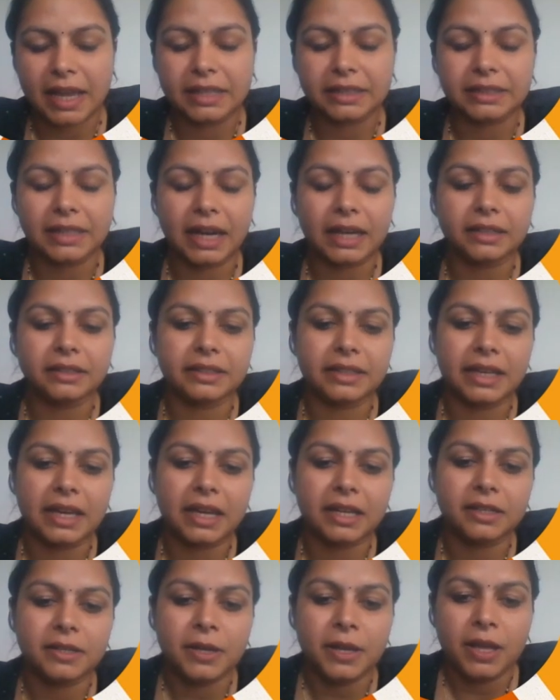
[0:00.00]
that they are
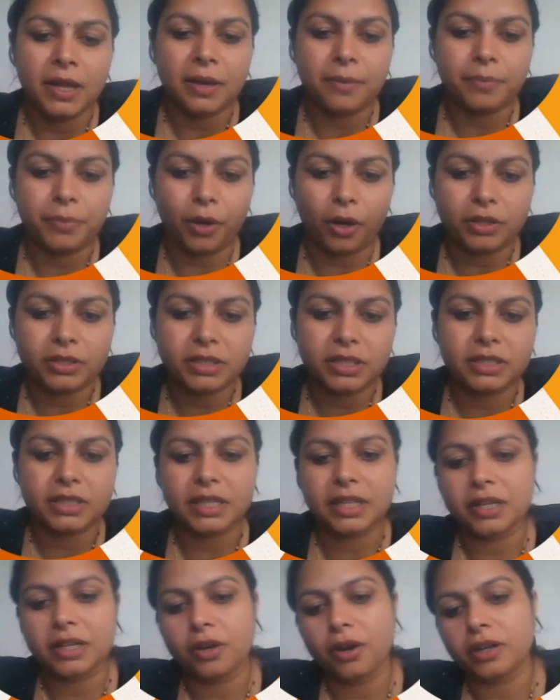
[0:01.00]

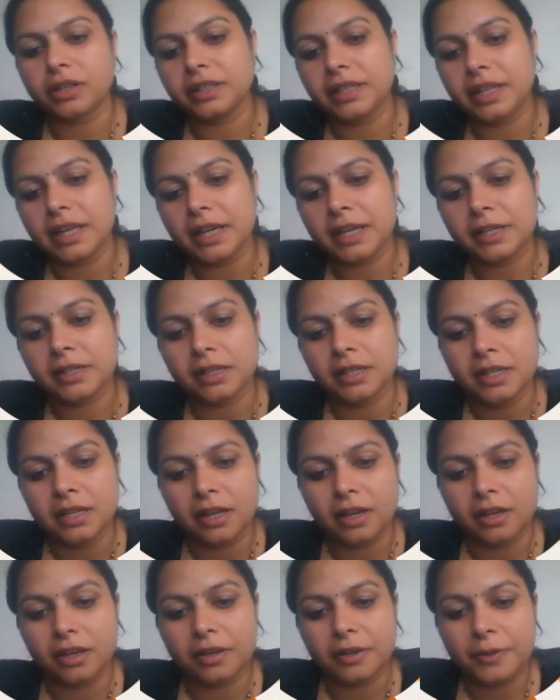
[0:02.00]
processing or they are
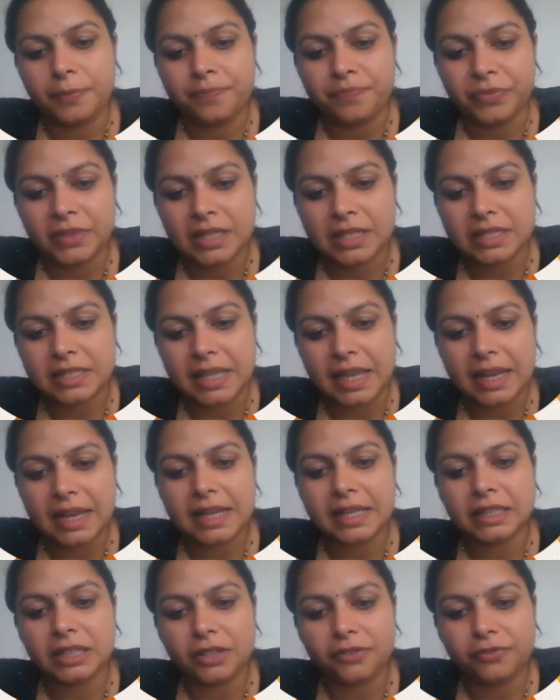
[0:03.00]
selling
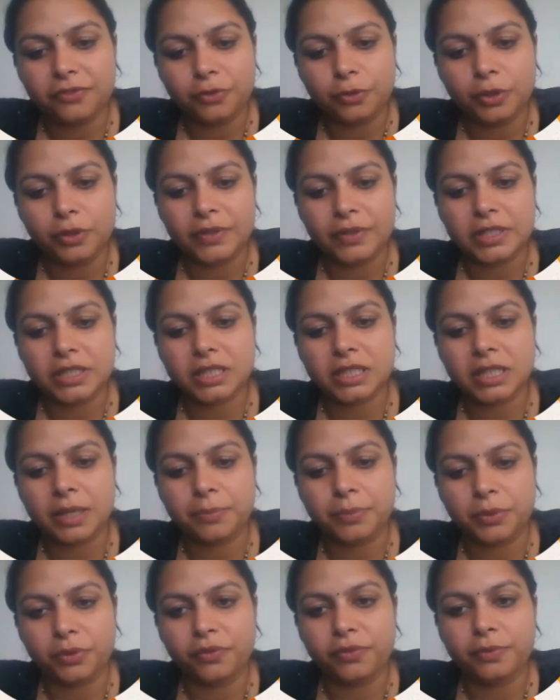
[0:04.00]
the food which is
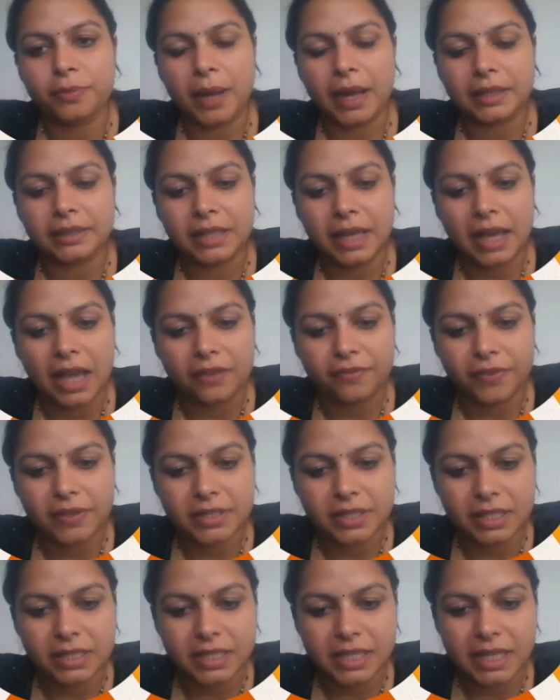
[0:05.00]
approved by the
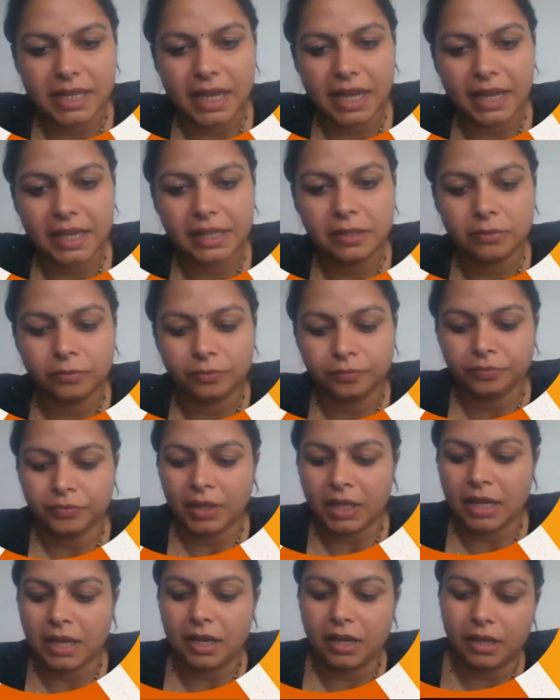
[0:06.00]
FSSAI,
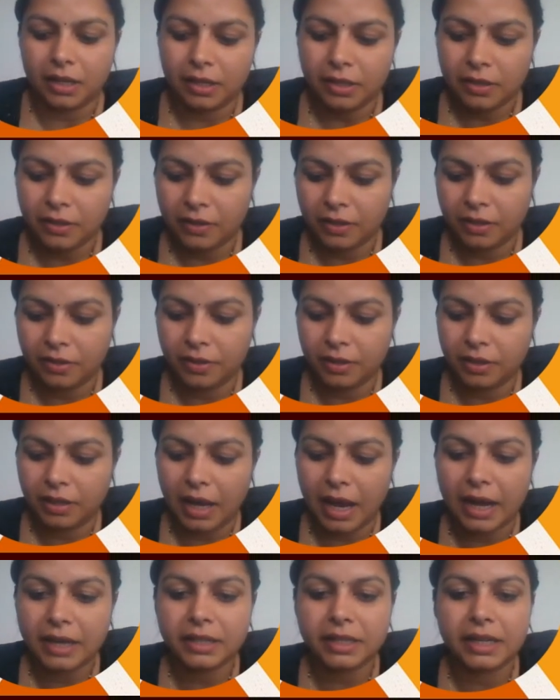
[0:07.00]
uh,
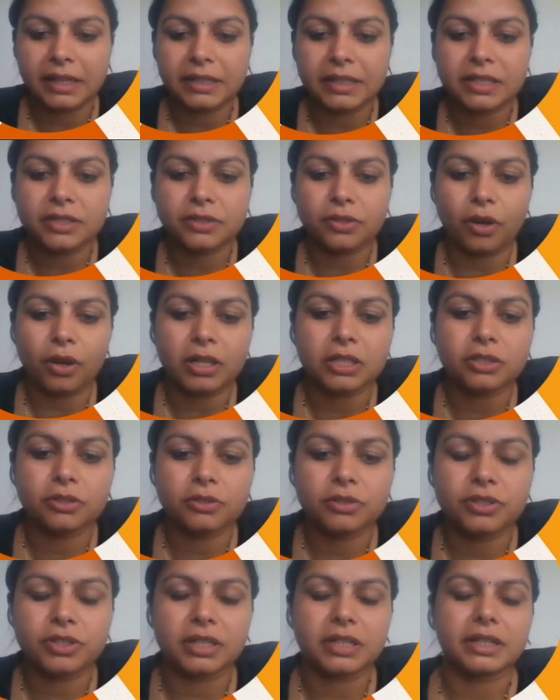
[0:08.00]
and it is also
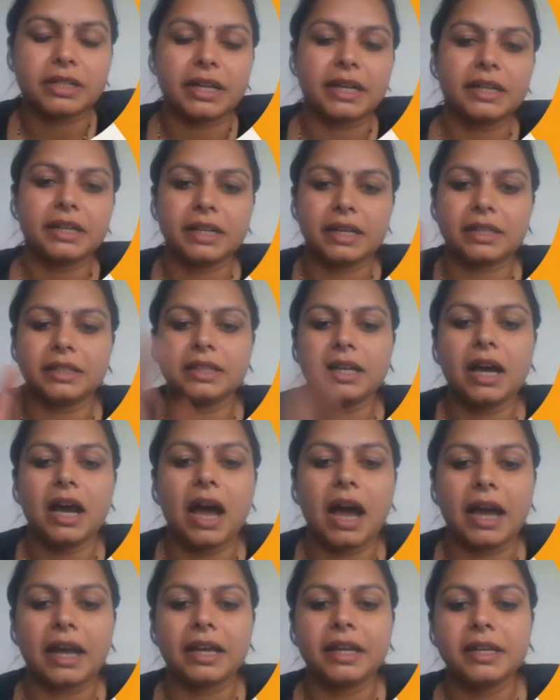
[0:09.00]
generate in the
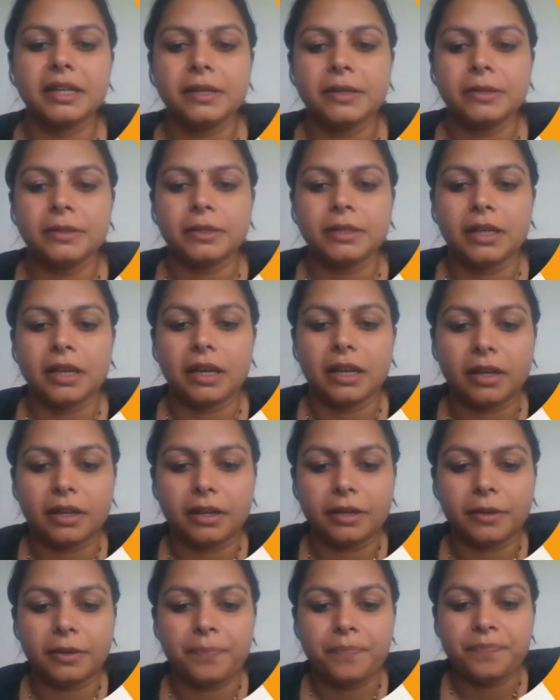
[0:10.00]
high
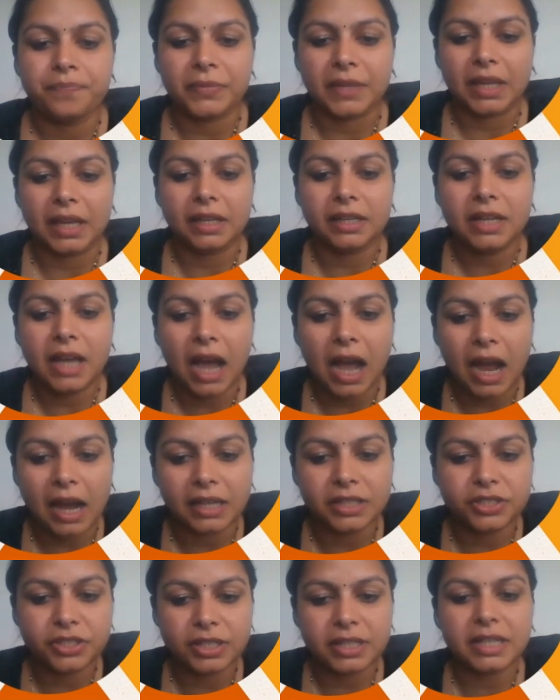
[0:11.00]
uh, in
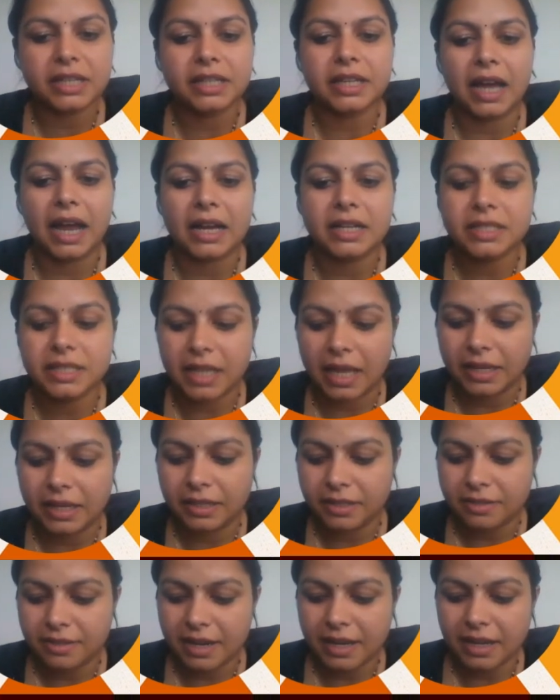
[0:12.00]
hygienic and
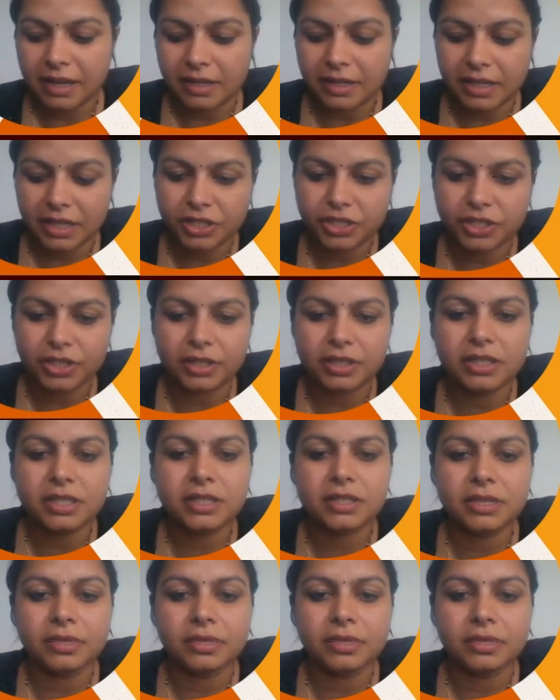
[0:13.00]
sanitary conditions.